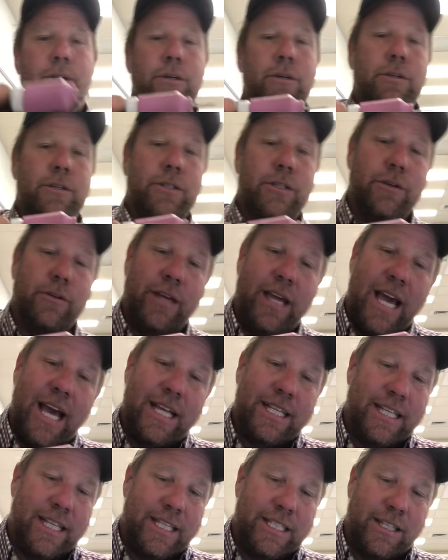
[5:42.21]
So
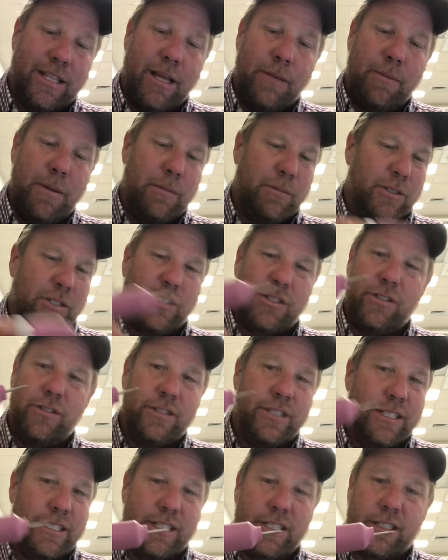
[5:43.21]
gas lens, a lot of people just
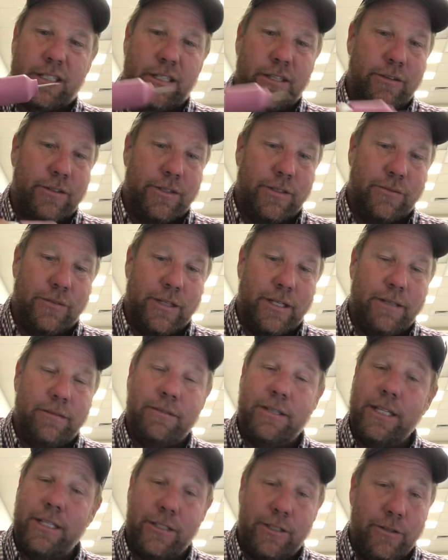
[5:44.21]
use these exclusively.
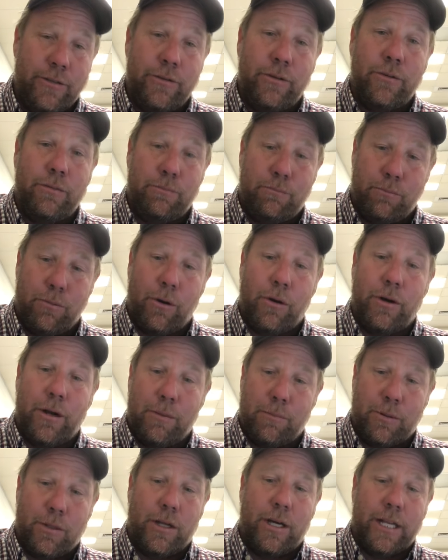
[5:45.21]
They do burn
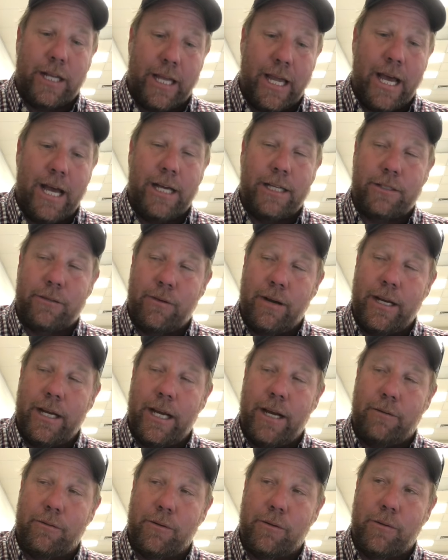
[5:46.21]
up a lot of gas. Right
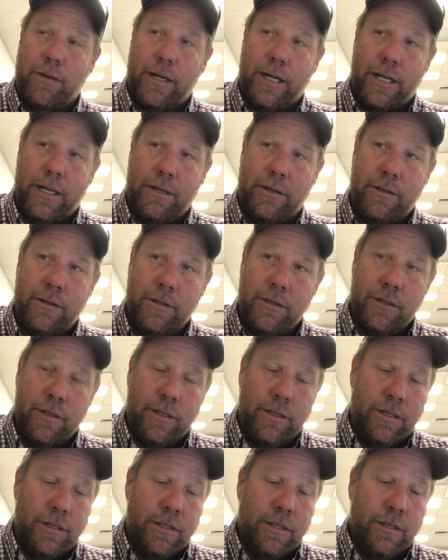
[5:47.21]
now we're running
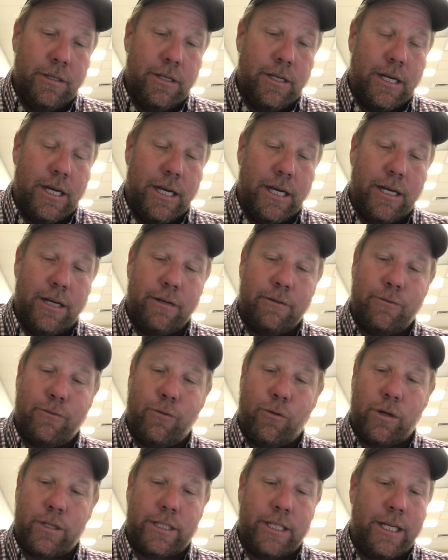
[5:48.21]

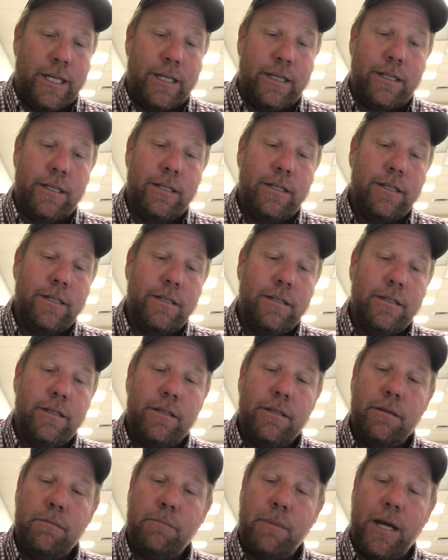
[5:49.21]
14
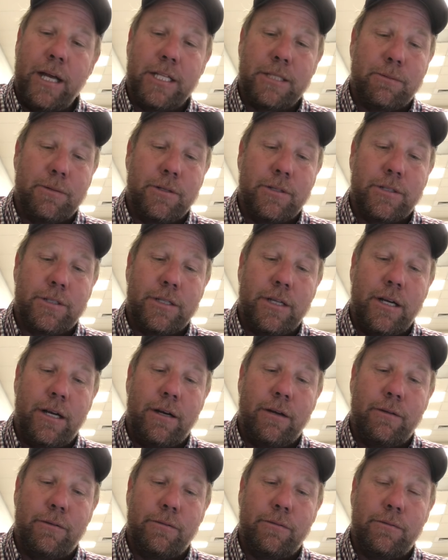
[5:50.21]
pounds per
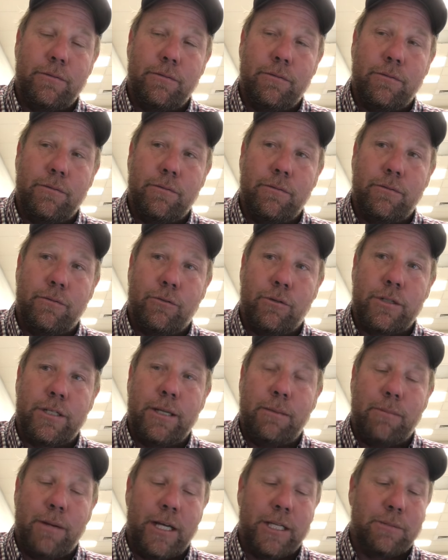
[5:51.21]

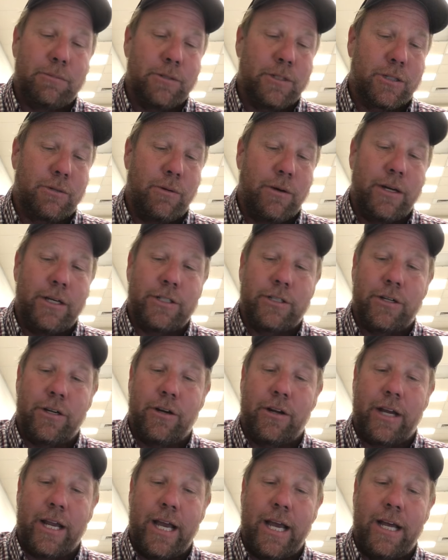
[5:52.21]
square inch
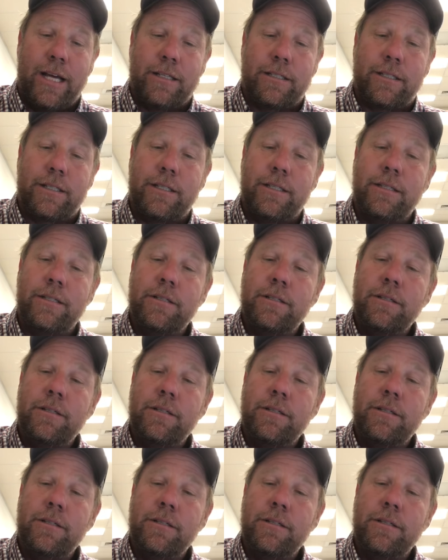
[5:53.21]
on our gas.